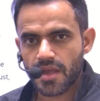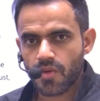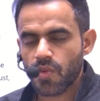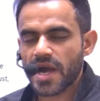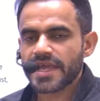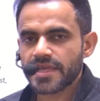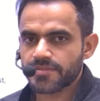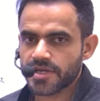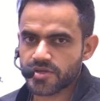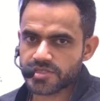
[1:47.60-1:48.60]
Why?
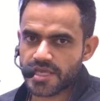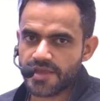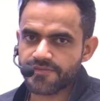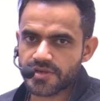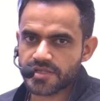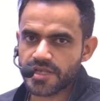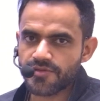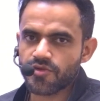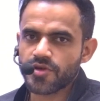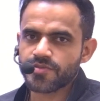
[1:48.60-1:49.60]
Because if there
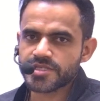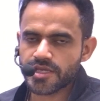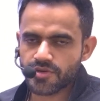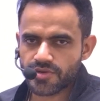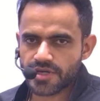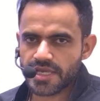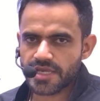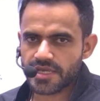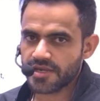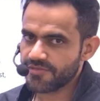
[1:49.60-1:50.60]
won't be
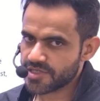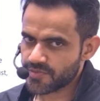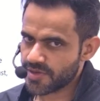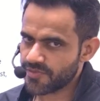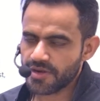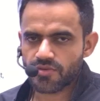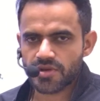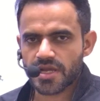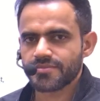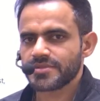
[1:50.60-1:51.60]
security, investment will
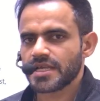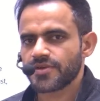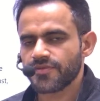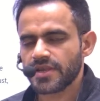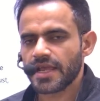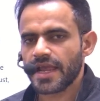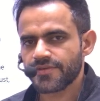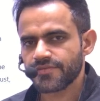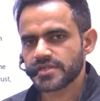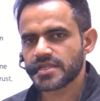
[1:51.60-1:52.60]
not come. That will
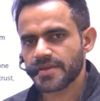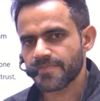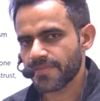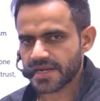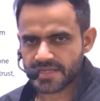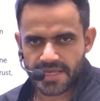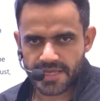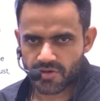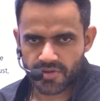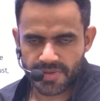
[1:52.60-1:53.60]
adversely impact the
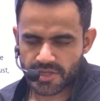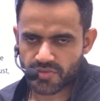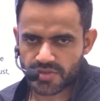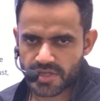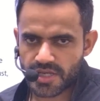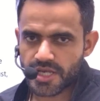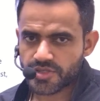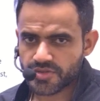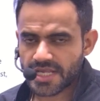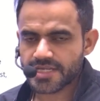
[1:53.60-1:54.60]
economic growth.
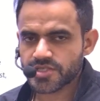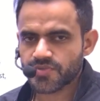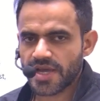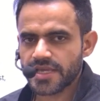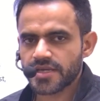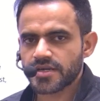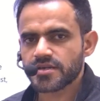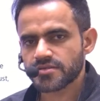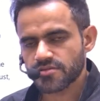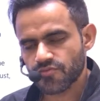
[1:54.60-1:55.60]
So that is why
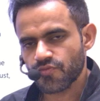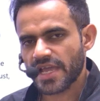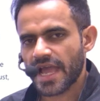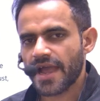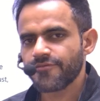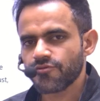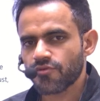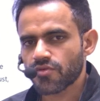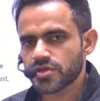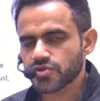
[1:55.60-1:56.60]
we have to
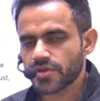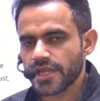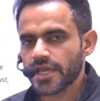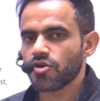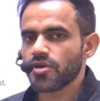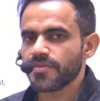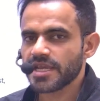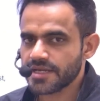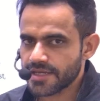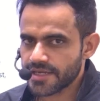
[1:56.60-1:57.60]
focus on
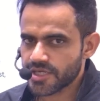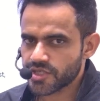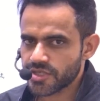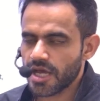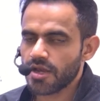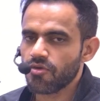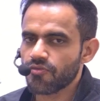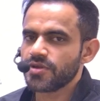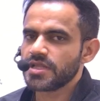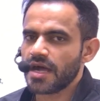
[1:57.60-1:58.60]
economic integration
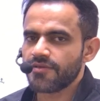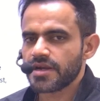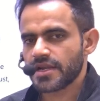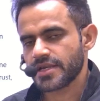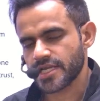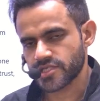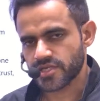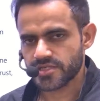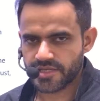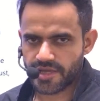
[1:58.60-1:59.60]
along with our
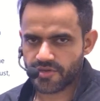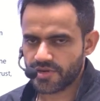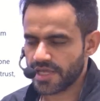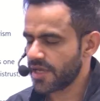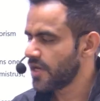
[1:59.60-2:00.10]
national security.